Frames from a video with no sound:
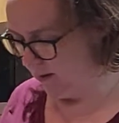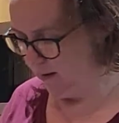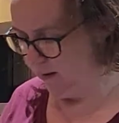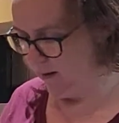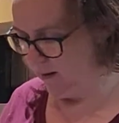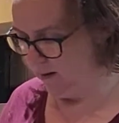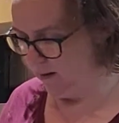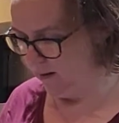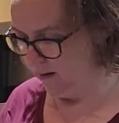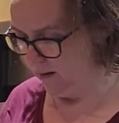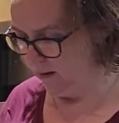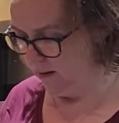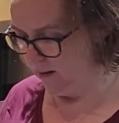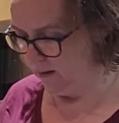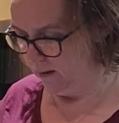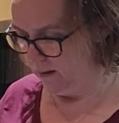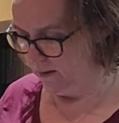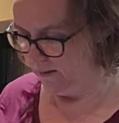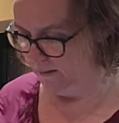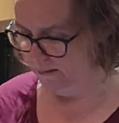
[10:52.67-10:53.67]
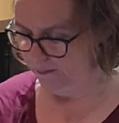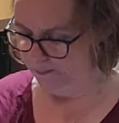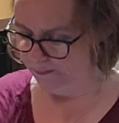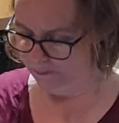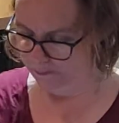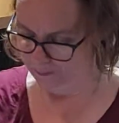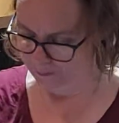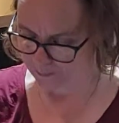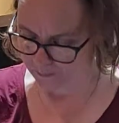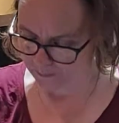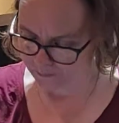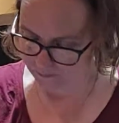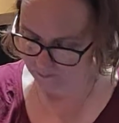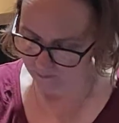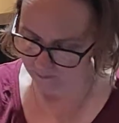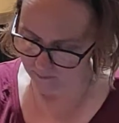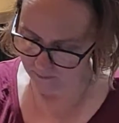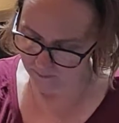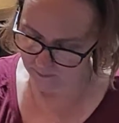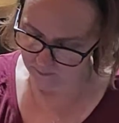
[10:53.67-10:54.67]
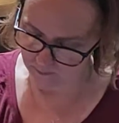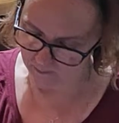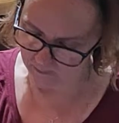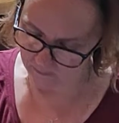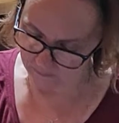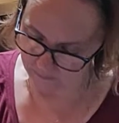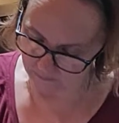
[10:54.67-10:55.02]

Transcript: No one is speaking in this clip.